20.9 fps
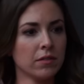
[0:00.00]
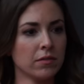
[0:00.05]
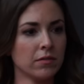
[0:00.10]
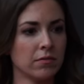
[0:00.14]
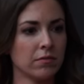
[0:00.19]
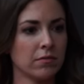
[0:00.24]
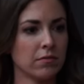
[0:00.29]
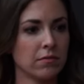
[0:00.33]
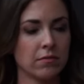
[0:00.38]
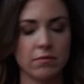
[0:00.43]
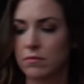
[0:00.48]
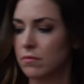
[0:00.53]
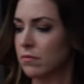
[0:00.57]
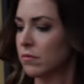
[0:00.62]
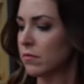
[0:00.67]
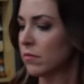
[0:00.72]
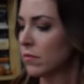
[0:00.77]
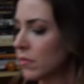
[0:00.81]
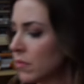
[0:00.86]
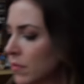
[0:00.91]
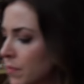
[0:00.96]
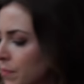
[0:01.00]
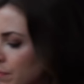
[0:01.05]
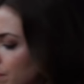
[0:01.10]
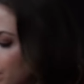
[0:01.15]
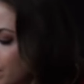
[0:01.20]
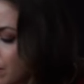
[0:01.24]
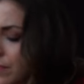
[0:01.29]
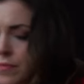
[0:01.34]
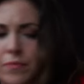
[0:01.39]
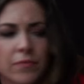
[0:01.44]
Oh.
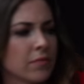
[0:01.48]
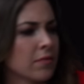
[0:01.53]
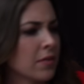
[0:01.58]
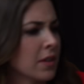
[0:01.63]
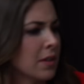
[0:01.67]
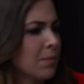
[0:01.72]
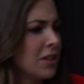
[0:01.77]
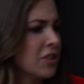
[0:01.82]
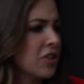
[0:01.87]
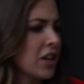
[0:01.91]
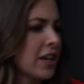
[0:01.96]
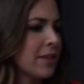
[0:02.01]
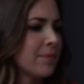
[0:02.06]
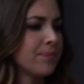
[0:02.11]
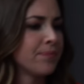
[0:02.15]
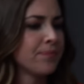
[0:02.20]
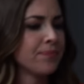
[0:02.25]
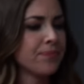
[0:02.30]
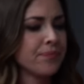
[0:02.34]
Let me try.